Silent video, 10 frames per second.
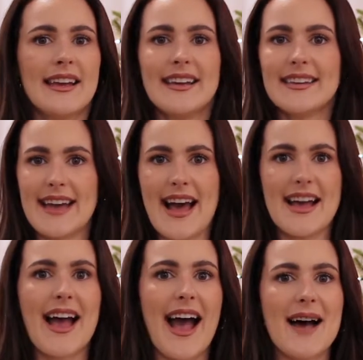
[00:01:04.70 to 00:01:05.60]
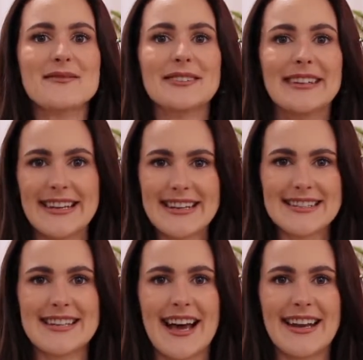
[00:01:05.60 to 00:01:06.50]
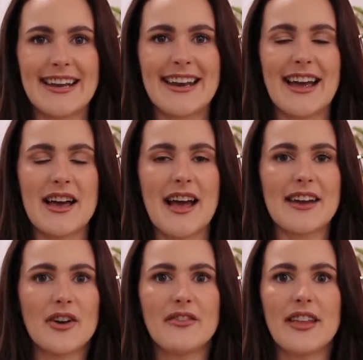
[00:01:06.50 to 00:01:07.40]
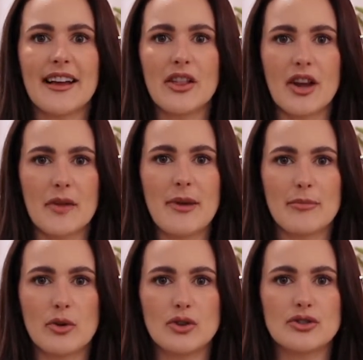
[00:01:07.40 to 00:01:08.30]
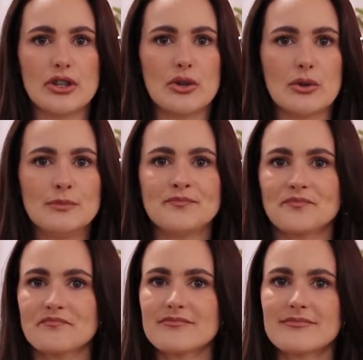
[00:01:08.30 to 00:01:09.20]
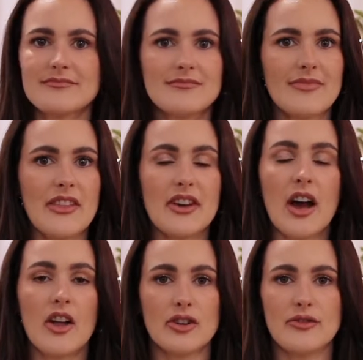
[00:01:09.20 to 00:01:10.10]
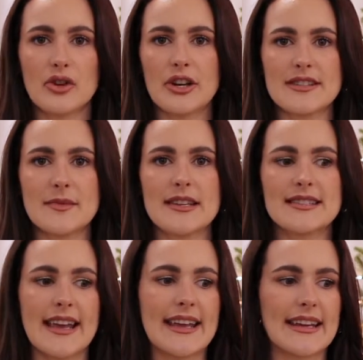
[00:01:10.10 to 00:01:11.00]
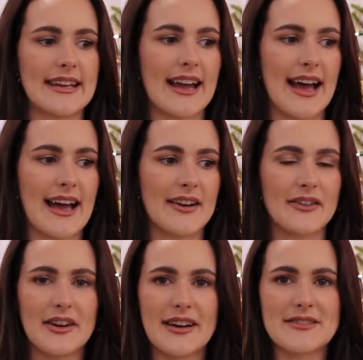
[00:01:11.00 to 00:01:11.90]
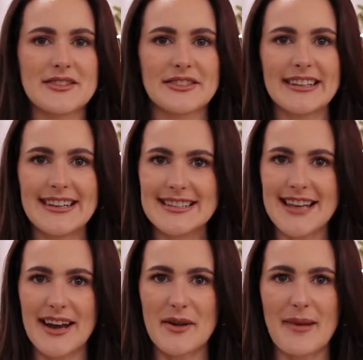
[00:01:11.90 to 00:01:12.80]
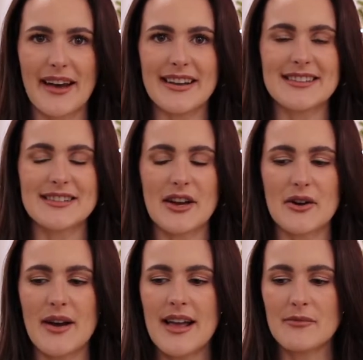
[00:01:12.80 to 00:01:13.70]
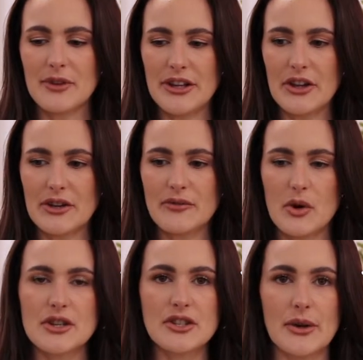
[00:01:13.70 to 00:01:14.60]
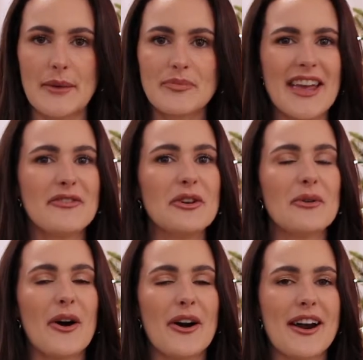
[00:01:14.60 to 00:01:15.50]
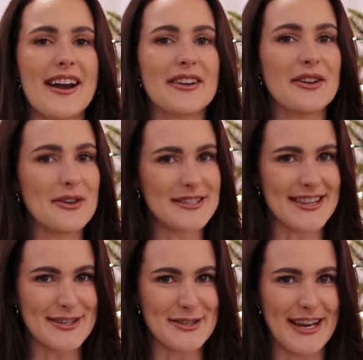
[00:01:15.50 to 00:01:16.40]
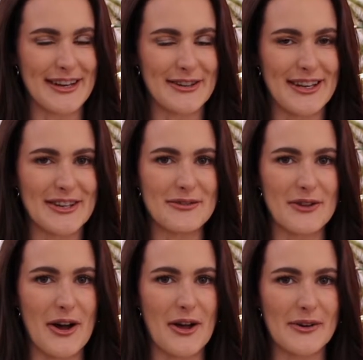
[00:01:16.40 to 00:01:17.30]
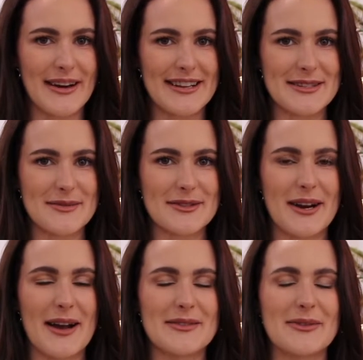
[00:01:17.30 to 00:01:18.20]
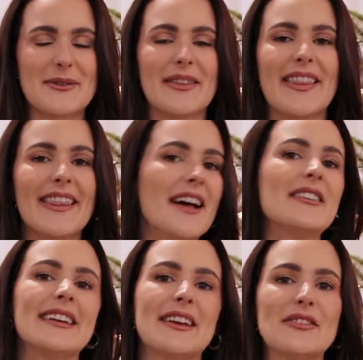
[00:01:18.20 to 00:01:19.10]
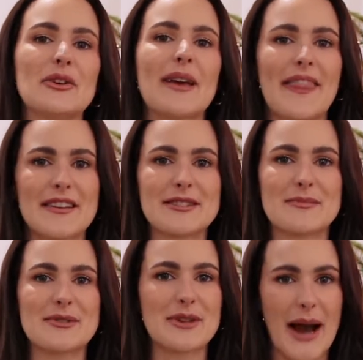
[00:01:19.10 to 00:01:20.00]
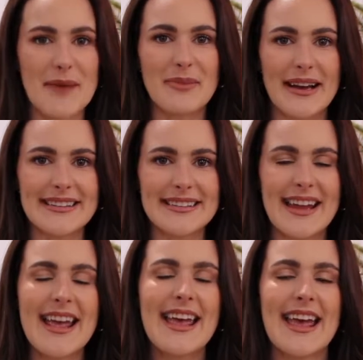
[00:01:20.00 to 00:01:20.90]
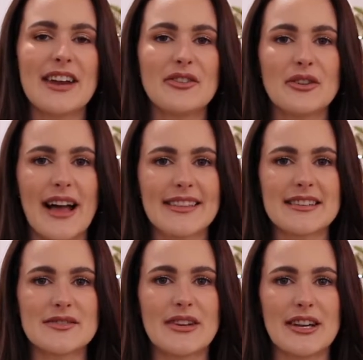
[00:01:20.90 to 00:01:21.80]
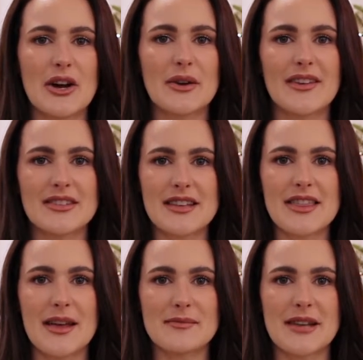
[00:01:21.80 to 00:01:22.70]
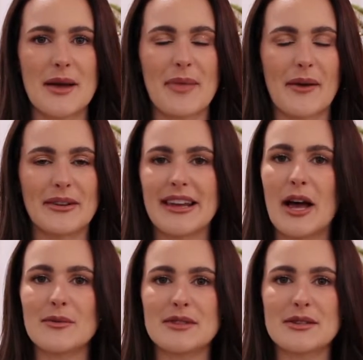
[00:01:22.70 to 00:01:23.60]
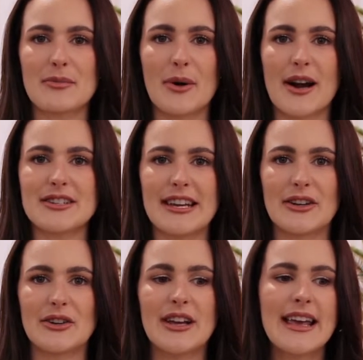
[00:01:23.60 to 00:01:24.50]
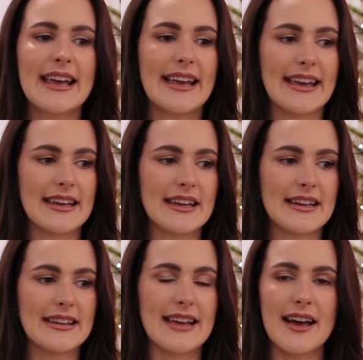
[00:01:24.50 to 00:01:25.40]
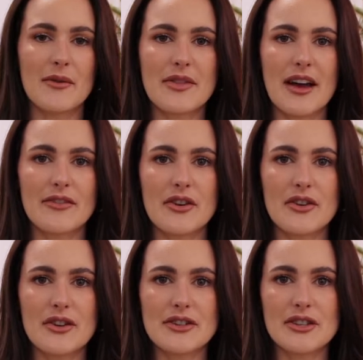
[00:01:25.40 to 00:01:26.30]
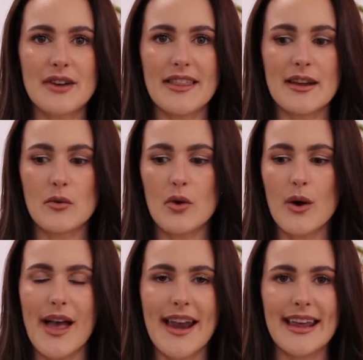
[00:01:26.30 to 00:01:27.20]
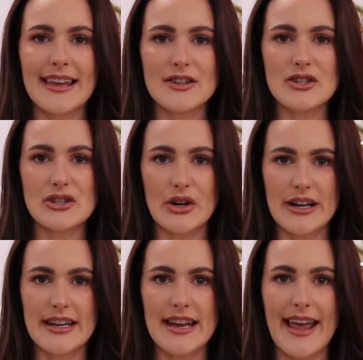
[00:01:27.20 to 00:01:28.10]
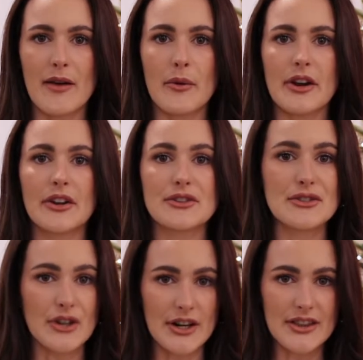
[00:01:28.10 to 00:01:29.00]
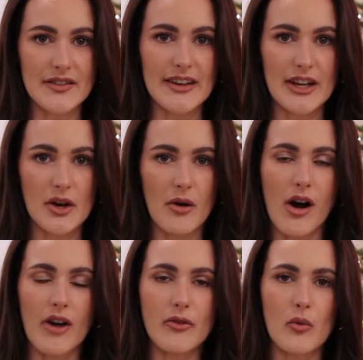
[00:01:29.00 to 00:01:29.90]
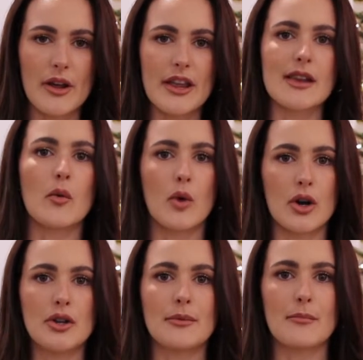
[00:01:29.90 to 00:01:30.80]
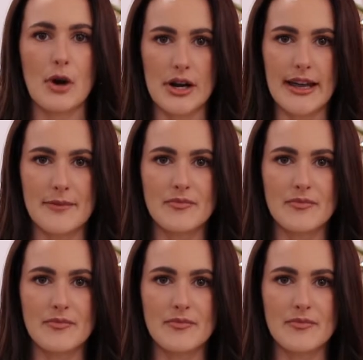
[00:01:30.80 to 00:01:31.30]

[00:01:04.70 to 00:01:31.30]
yeah, I'm really excited. I don't feel like a lot of people do the colorful Christmas, and I don't know, I'm just really excited about it. So I'm really looking forward to it. If you are new to this channel and you've not already subscribed, we would love it if you hit the subscribe button. And if you like this video, give us a thumbs up. That really helps to support our channel. And yeah, without further ado, I think we'll go ahead and get started. And we are going to start the video off with World Market.